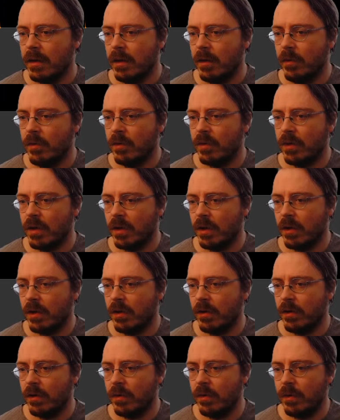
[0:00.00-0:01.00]
he will
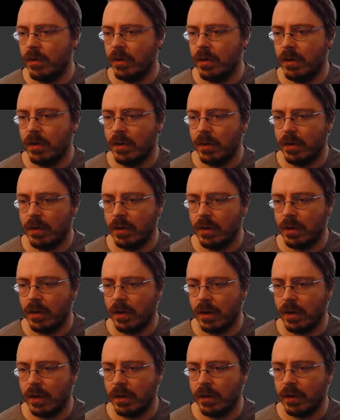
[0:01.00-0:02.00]
go
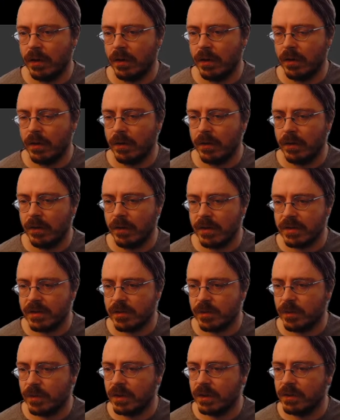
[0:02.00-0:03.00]
on
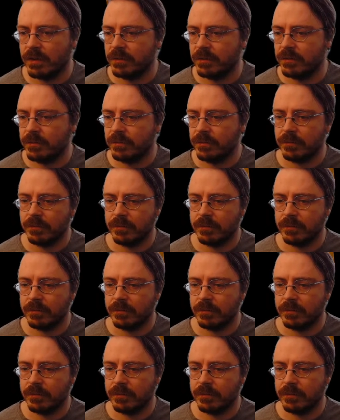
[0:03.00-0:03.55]
this one.